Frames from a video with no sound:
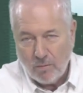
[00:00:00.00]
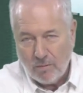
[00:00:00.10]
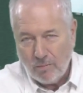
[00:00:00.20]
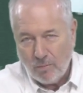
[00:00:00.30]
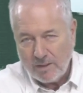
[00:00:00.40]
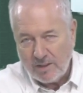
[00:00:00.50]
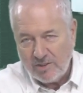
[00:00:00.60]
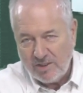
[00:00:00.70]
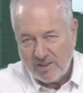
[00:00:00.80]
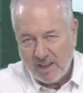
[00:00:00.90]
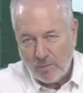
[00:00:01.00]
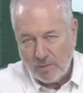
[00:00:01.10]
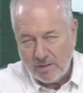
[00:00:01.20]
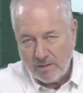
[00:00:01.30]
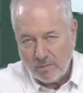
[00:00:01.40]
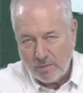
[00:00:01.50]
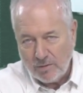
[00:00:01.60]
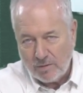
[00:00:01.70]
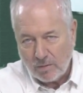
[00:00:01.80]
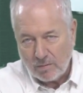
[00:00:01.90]
What did she say when you
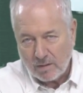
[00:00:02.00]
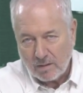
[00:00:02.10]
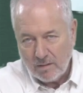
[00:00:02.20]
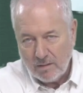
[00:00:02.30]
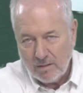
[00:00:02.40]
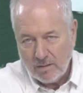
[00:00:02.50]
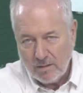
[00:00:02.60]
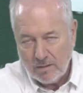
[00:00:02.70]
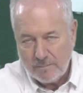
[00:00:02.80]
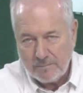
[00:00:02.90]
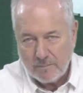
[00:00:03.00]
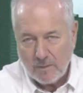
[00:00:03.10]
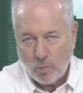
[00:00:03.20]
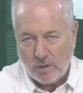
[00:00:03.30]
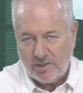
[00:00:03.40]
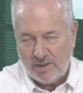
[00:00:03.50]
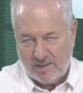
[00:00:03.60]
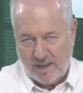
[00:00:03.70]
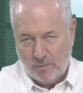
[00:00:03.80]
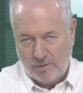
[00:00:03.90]
told her? What did she
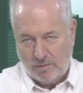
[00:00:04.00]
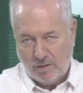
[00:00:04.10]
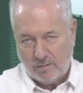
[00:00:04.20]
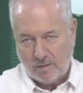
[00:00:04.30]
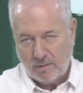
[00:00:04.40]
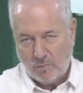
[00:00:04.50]
say when you told her?